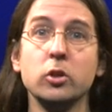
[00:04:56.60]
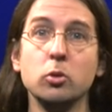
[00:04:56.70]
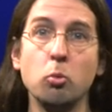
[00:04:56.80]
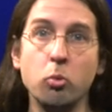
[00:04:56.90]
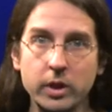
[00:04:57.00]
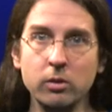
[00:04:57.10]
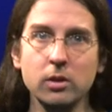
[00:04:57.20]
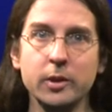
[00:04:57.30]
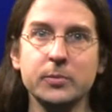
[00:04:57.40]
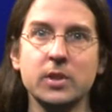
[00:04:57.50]
you will
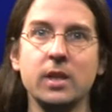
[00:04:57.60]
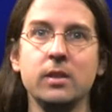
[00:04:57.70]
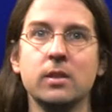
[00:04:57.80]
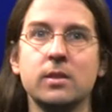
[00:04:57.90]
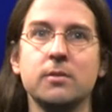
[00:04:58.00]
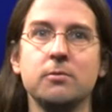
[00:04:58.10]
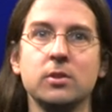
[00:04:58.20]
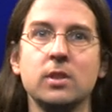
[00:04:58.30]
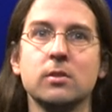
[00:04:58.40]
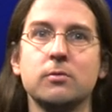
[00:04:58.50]
obtain a different
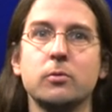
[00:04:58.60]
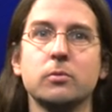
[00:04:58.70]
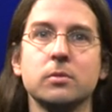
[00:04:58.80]
interval.